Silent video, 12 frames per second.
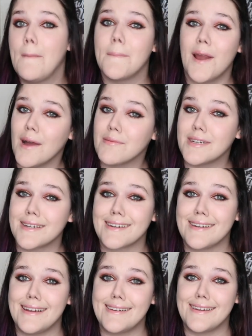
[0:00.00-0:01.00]
Probably a
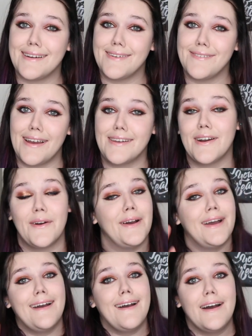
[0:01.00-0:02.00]
good idea if I don't,
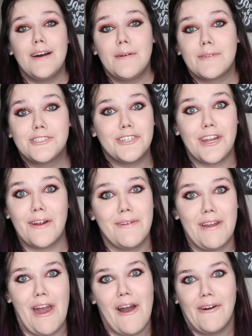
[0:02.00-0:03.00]
but you never
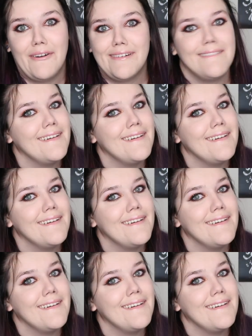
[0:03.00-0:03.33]
know.